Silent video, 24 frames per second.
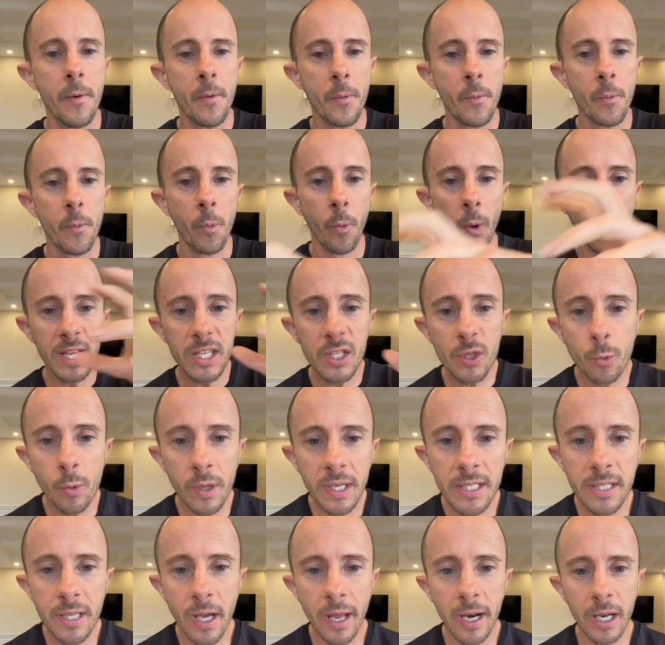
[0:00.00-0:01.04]
once we
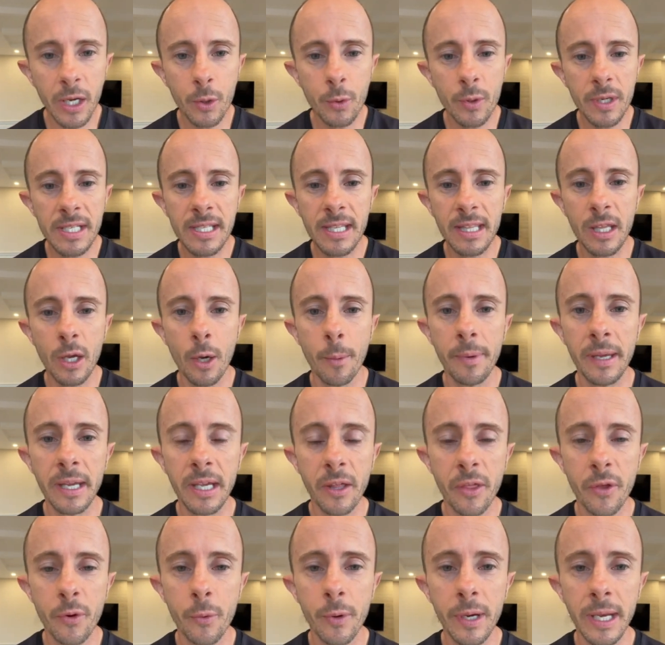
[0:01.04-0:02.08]
start increasing the
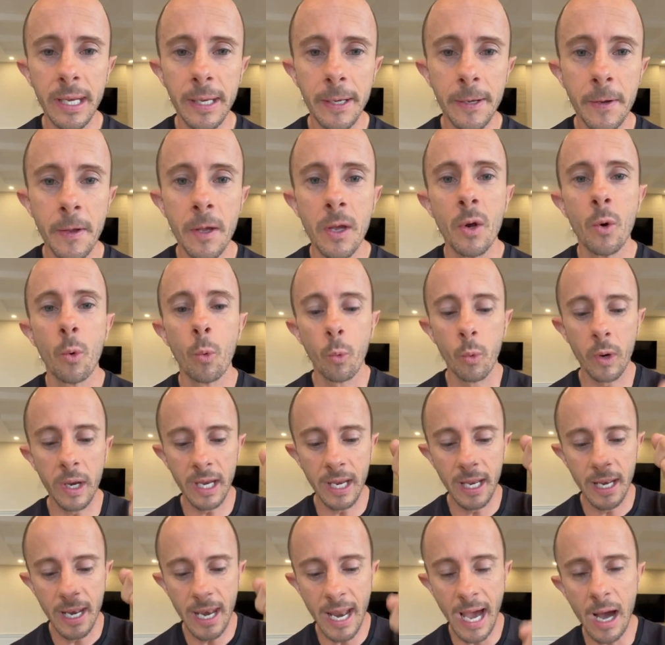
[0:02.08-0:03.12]
omega-3,
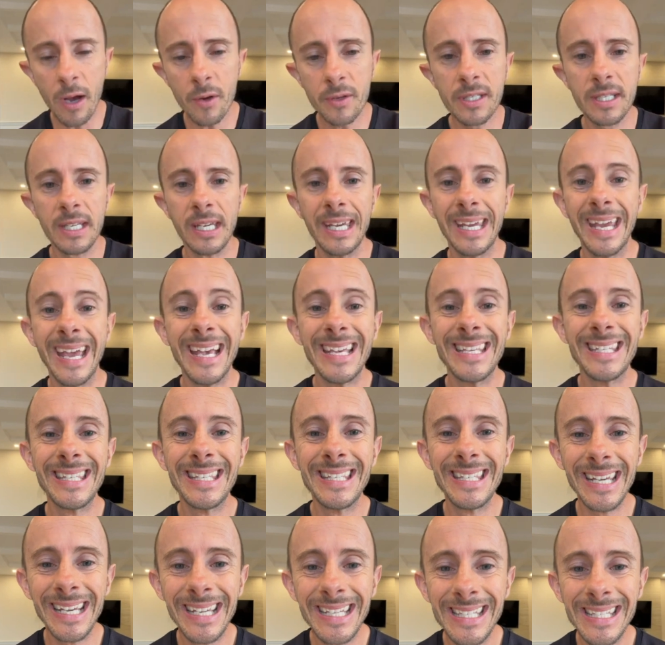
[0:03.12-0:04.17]
we now see
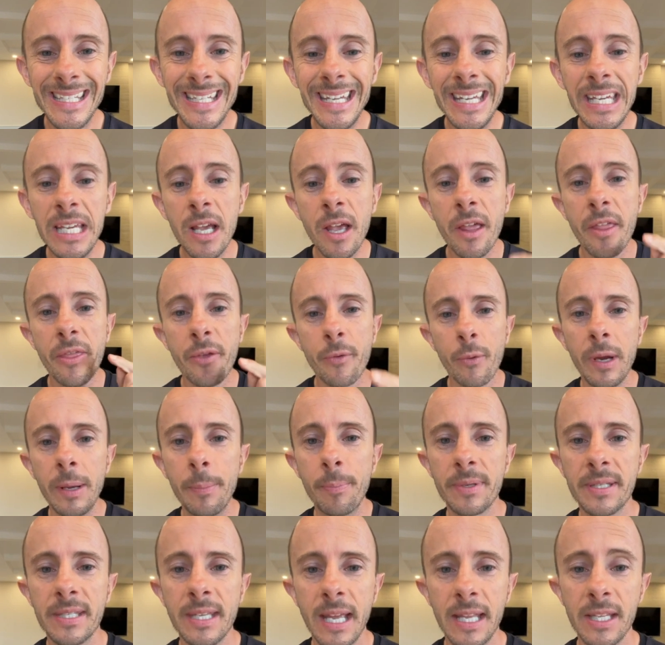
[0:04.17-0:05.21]

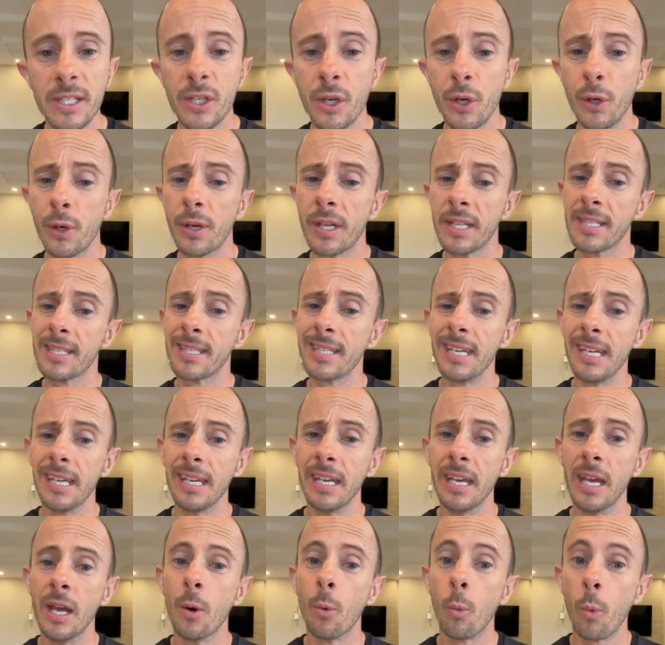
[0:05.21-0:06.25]
63%. So you can
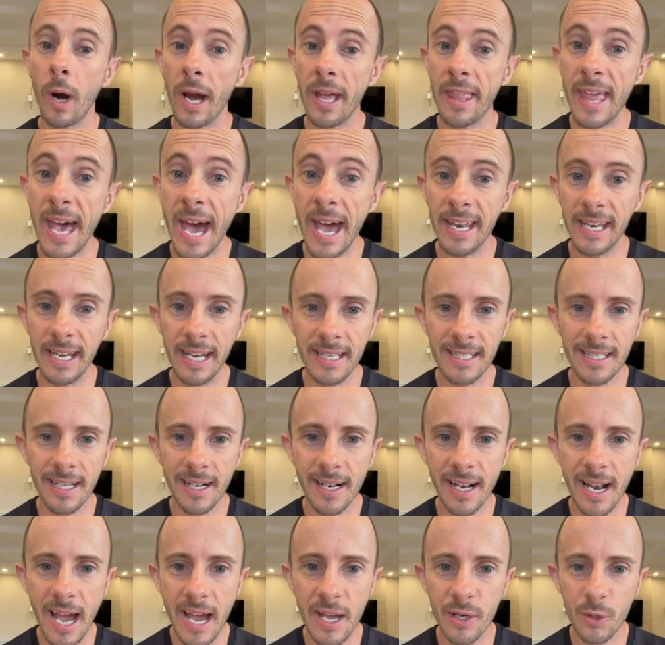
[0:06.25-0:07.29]
see why that is a
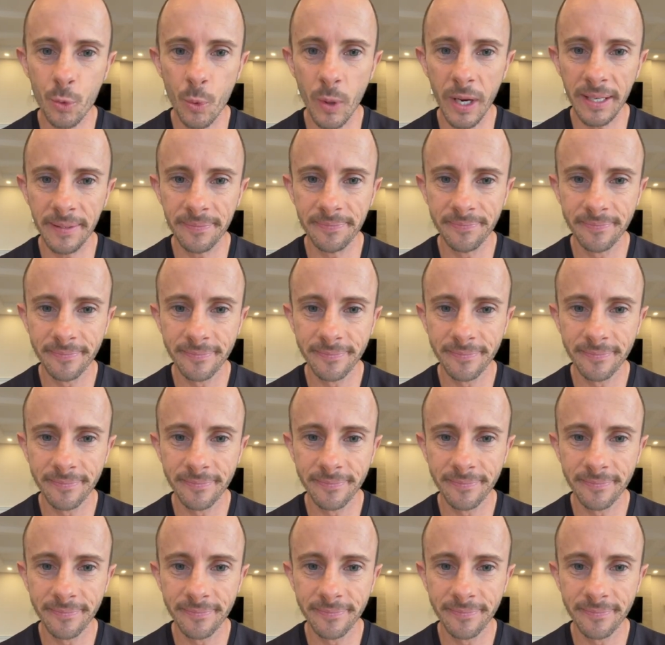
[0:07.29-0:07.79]
client win.